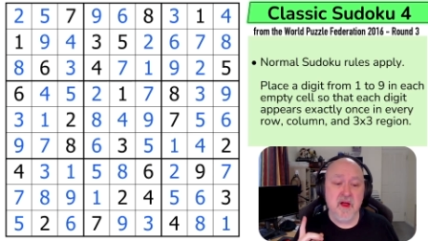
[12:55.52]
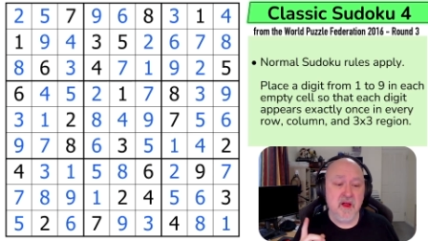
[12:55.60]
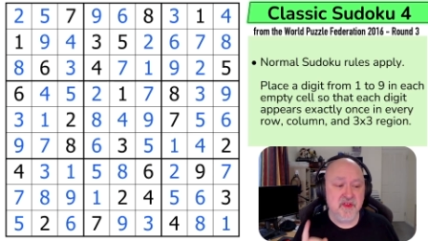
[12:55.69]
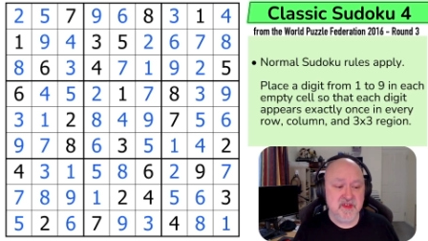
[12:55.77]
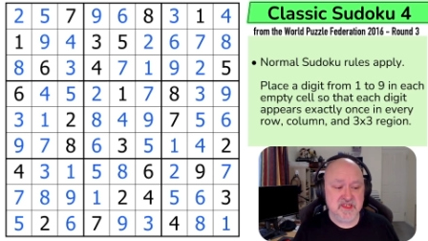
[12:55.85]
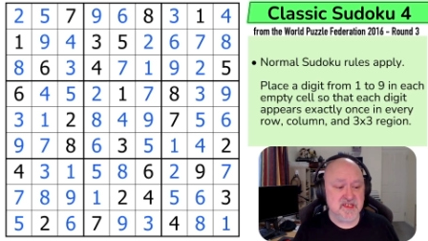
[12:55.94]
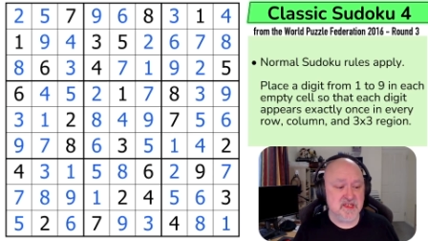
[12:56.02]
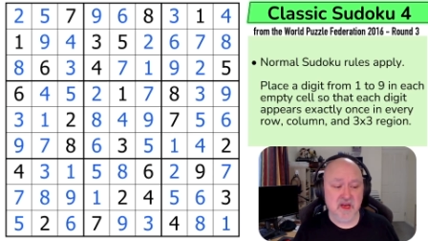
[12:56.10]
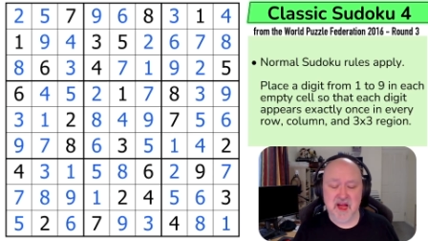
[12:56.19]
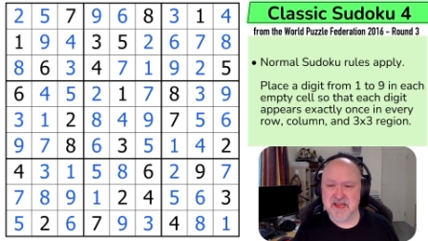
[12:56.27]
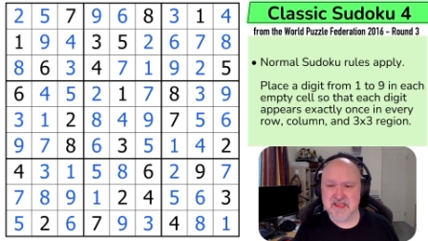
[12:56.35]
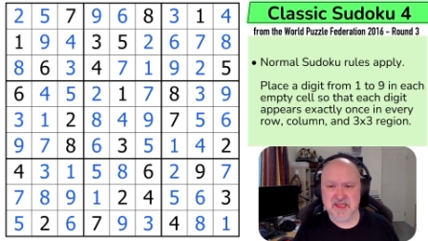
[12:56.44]
This is the
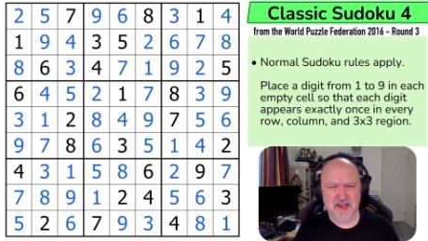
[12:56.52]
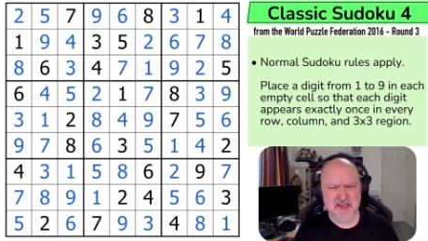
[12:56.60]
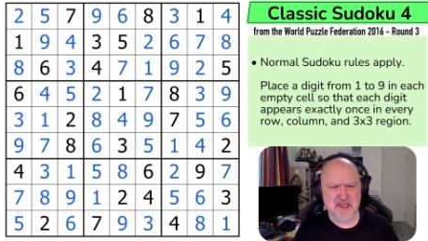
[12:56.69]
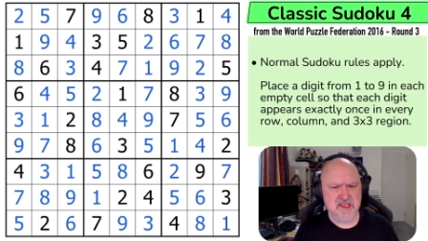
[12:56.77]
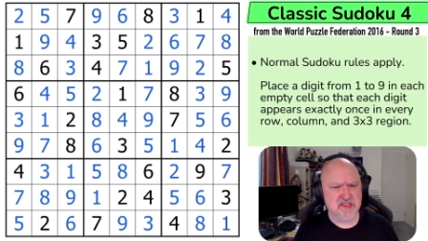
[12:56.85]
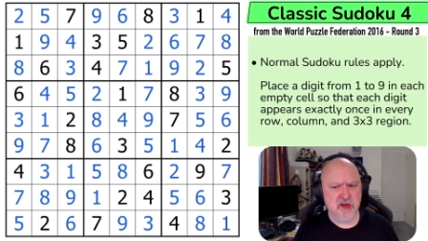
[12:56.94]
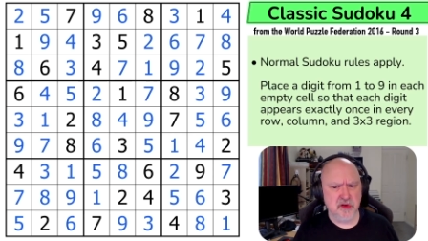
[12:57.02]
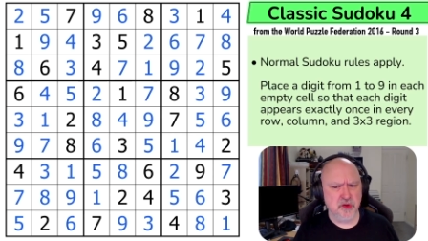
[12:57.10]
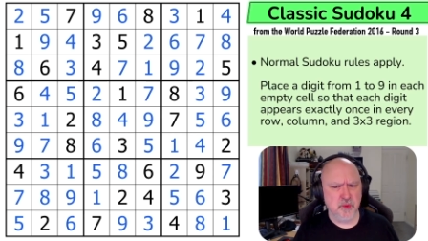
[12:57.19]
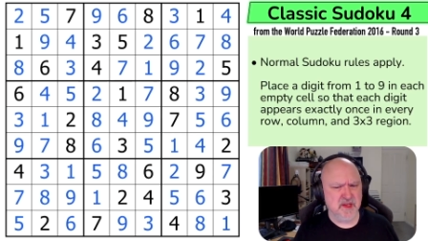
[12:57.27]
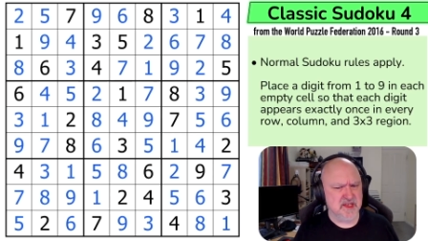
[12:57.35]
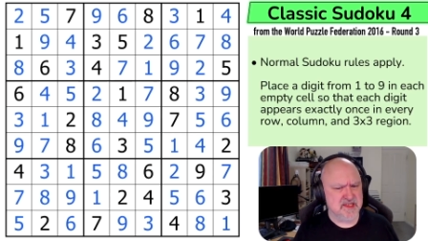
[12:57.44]
last classic
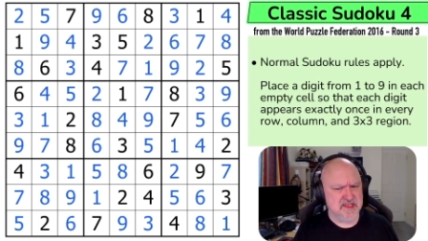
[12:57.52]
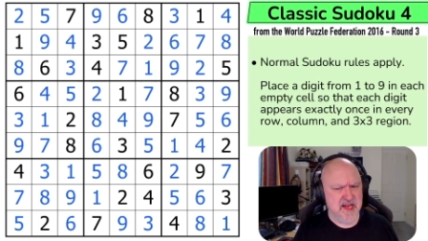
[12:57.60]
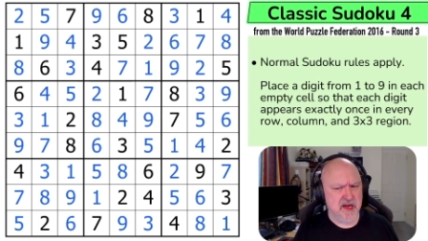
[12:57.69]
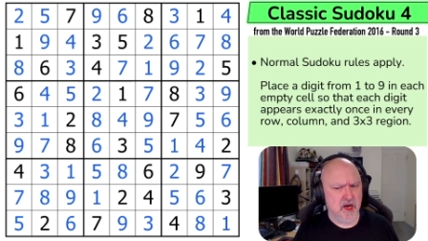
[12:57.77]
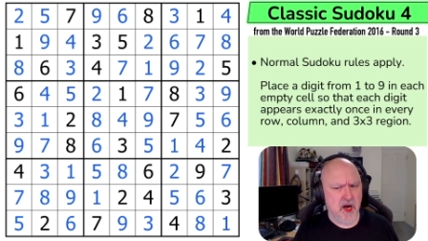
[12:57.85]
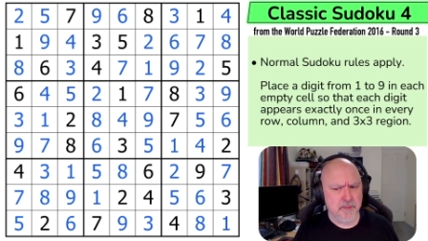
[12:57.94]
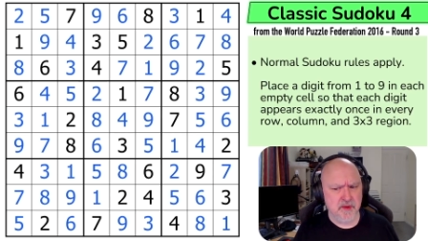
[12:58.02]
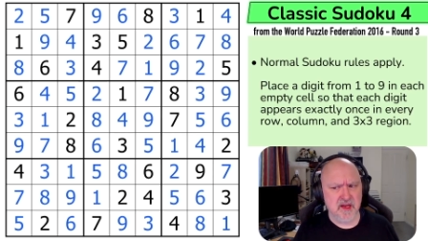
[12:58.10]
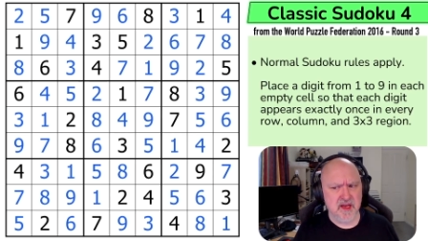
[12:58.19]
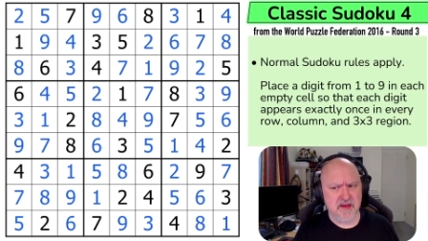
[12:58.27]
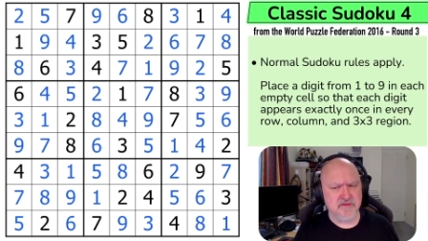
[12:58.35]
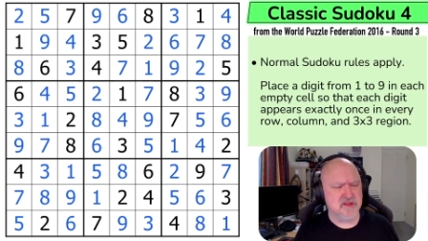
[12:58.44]
Sudoku in the set, I
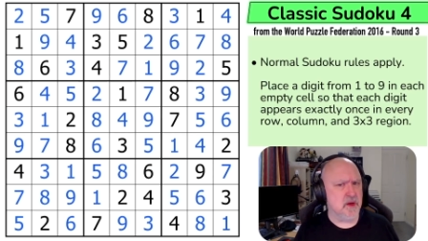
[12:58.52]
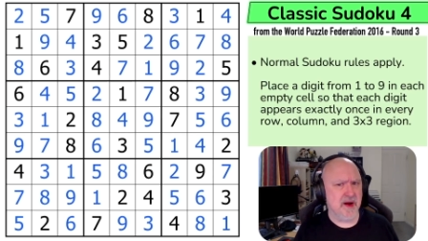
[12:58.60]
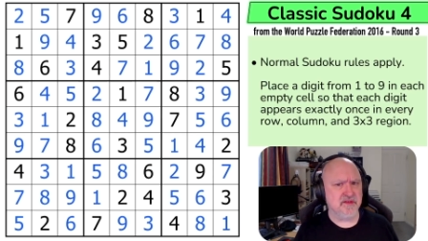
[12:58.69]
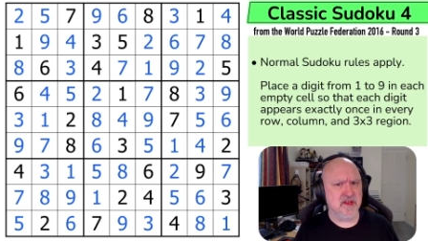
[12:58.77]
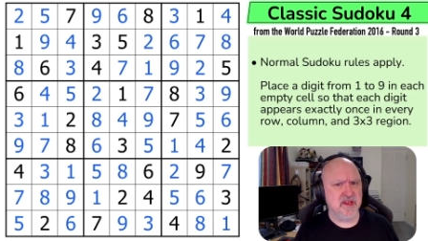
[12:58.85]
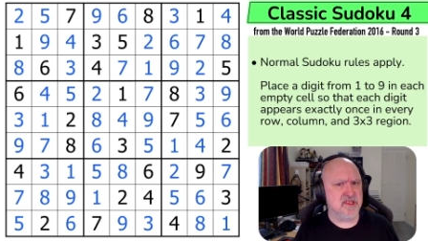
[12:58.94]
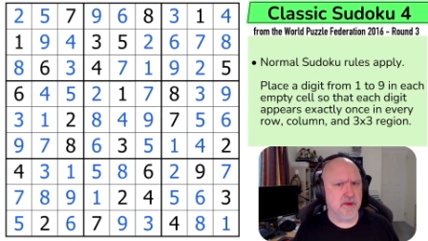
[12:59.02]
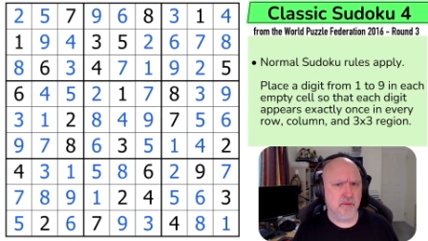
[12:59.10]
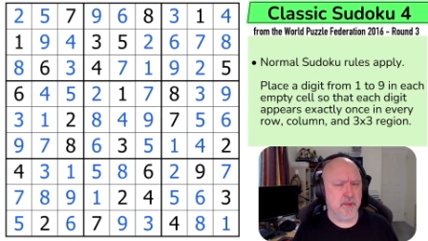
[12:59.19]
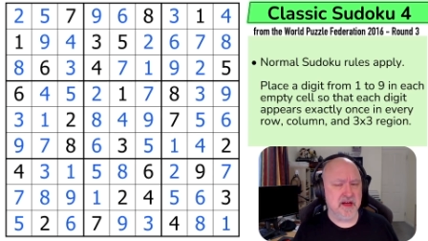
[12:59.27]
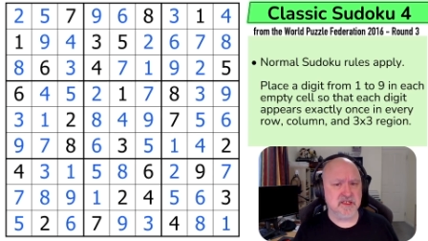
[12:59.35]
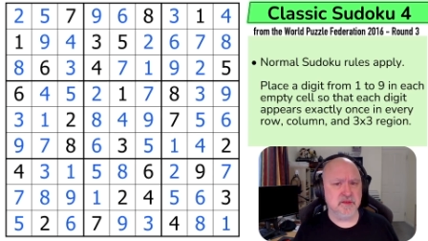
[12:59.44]
believe. So after this, I'm
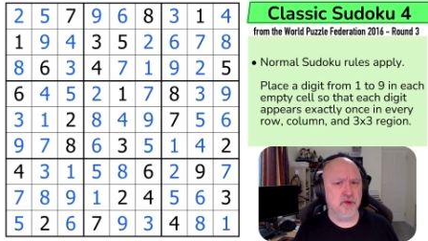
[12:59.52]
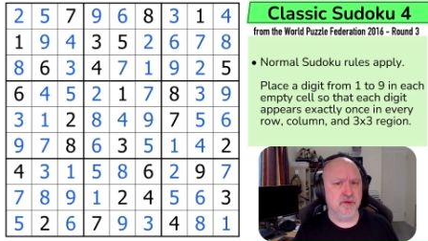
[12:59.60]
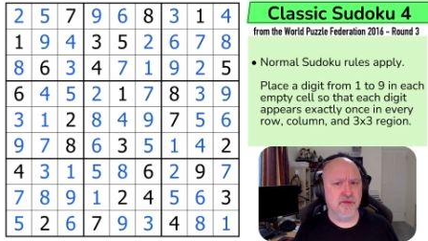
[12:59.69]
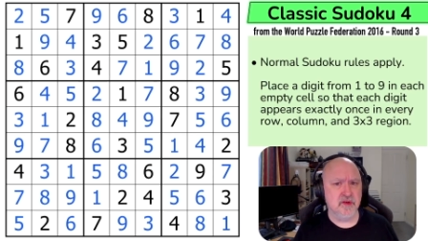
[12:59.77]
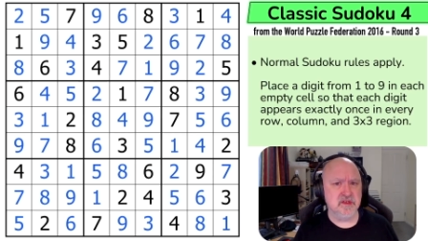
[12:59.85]
about to move on